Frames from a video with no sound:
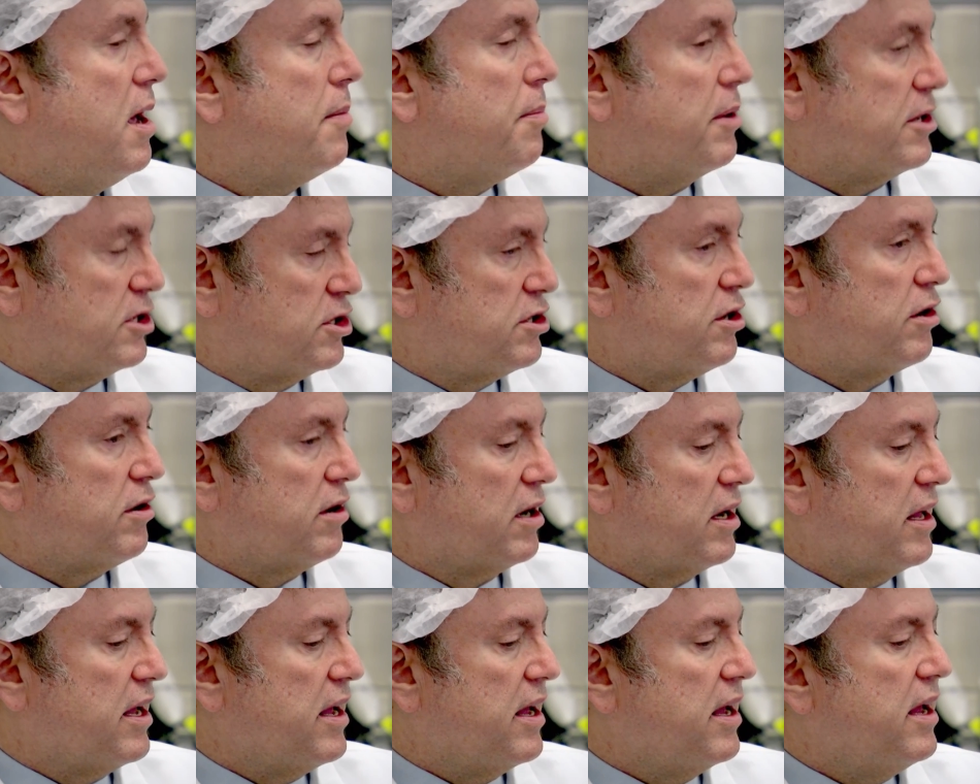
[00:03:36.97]
but
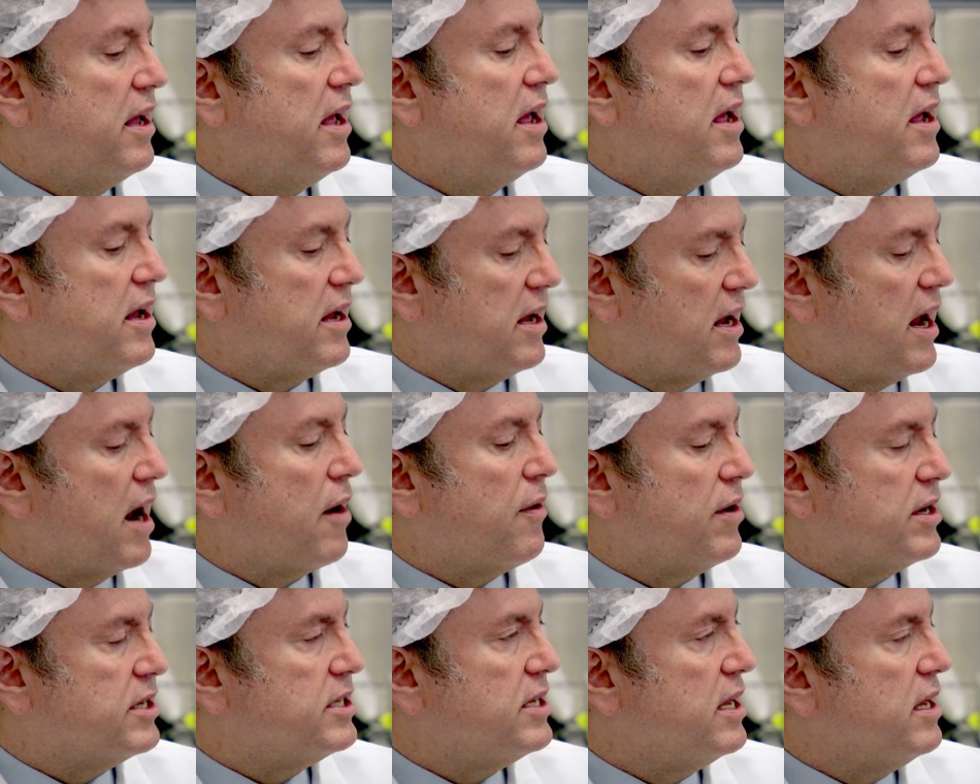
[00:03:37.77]
certainly
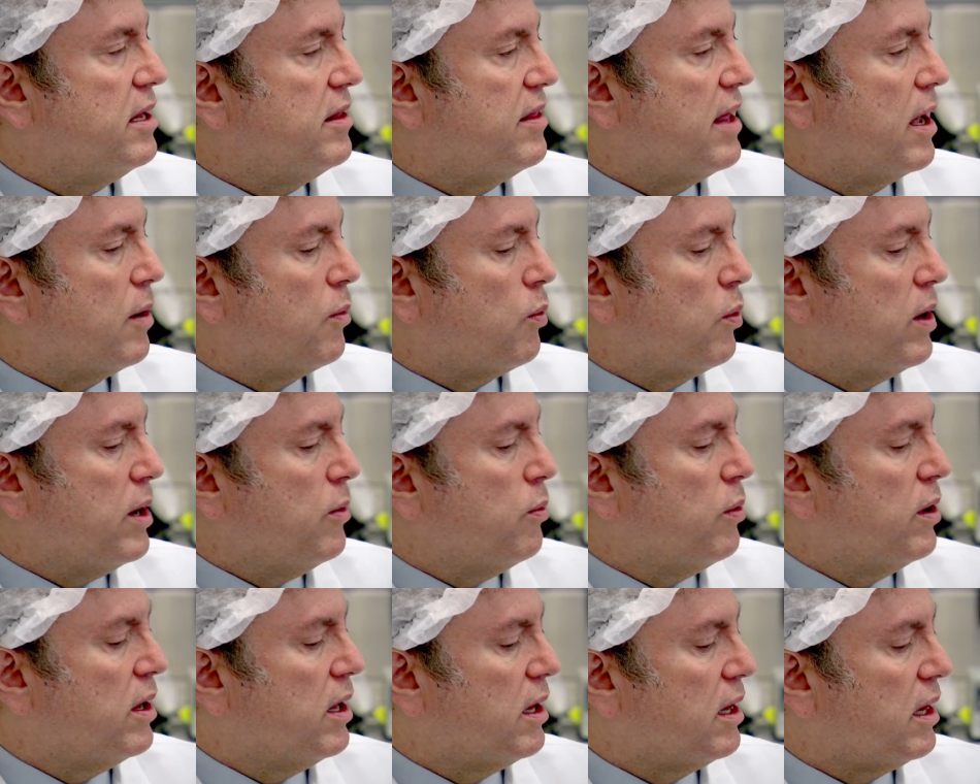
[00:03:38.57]
guarantee that we
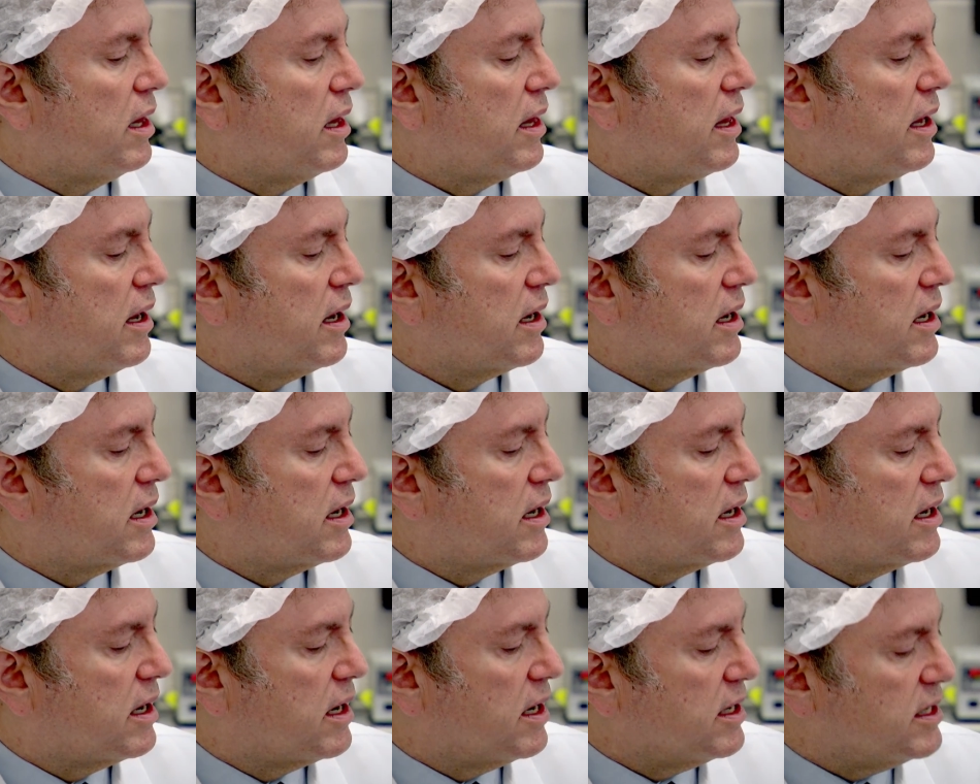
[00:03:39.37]
will
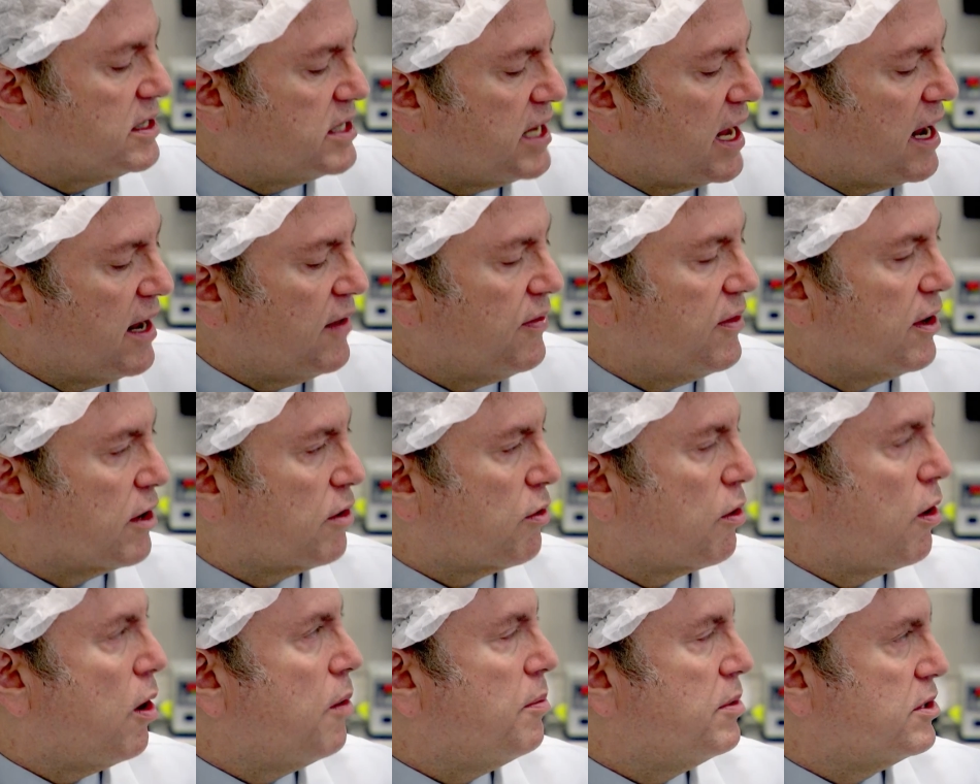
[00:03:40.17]
contain the
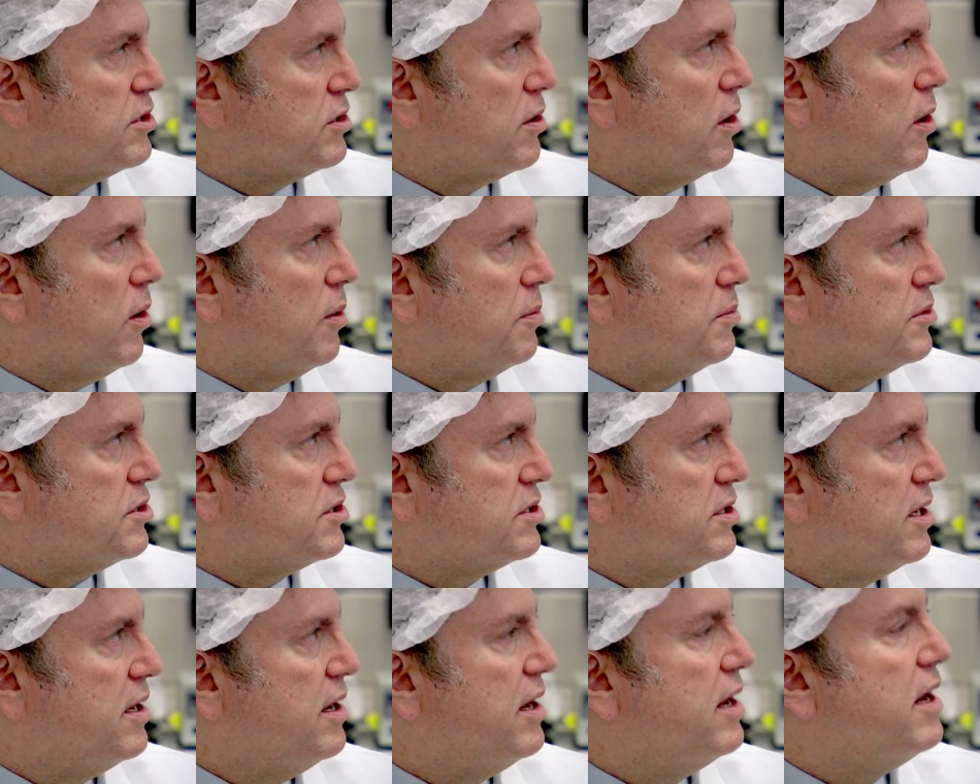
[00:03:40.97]

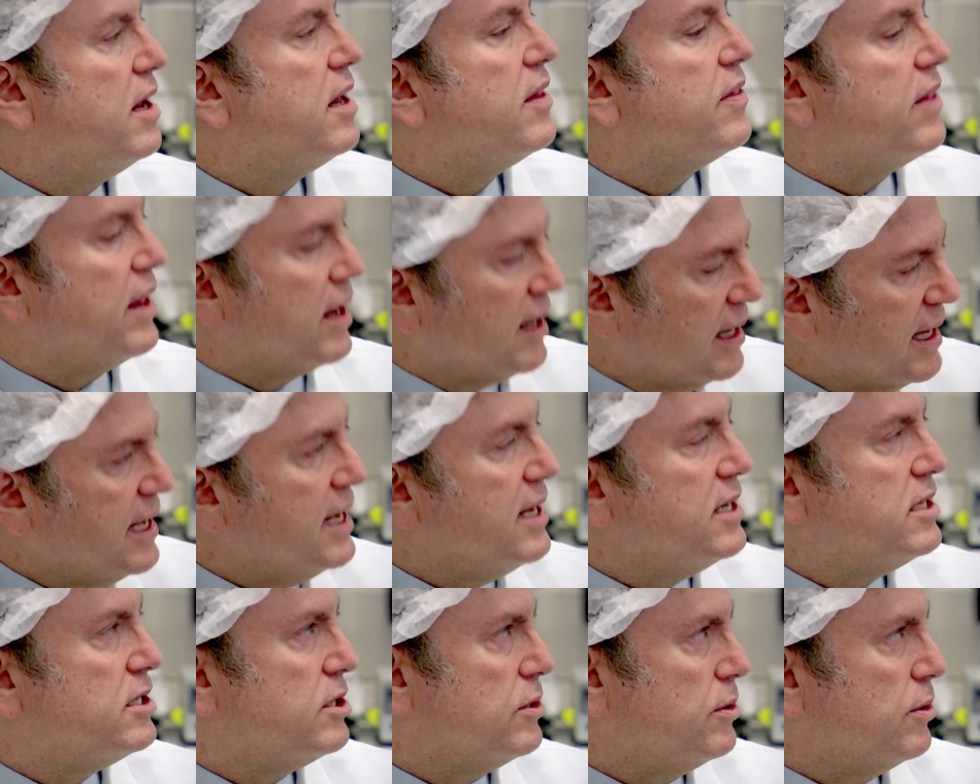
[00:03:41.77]
chromosomes that
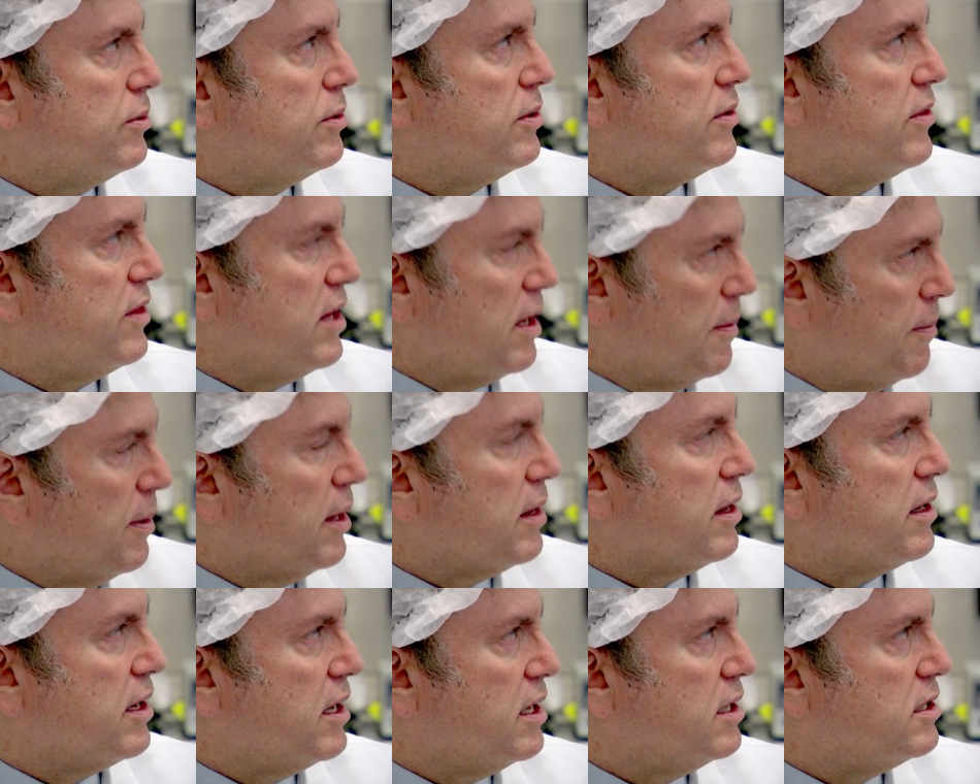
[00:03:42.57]
lead to the
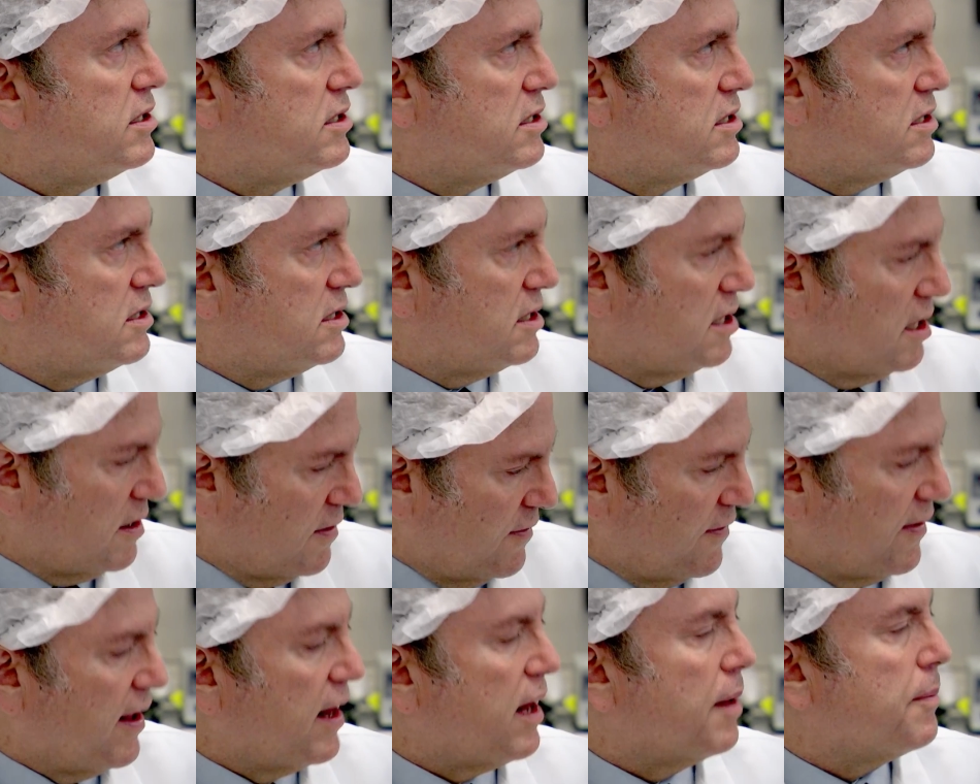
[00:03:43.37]
ability to
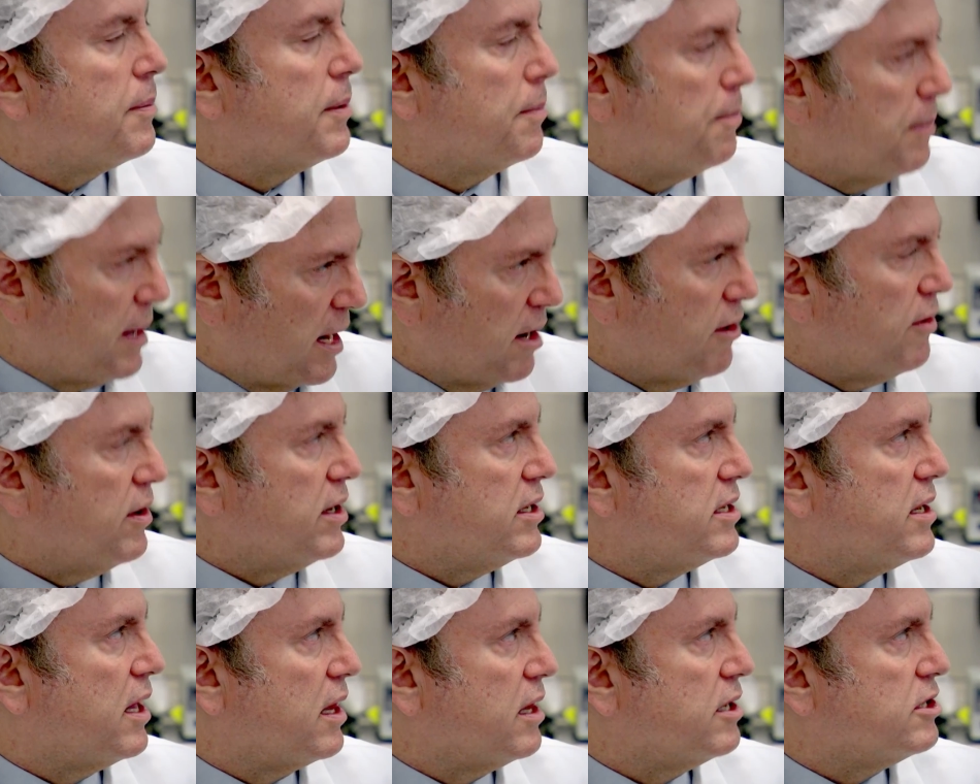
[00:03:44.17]
develop better
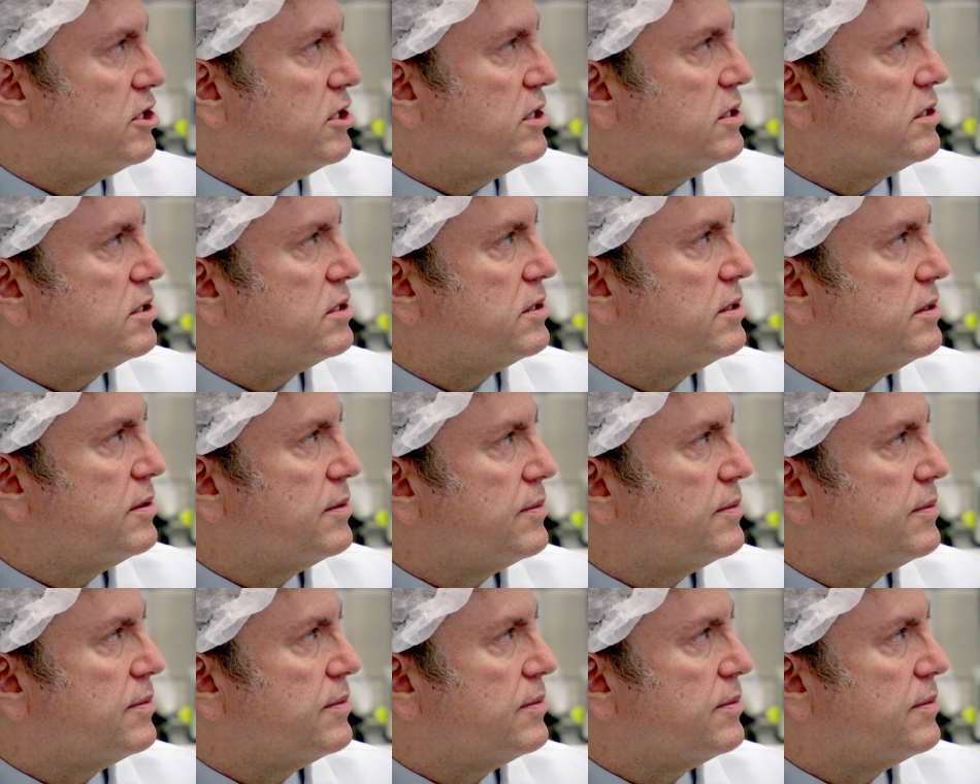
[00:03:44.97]
intelligence.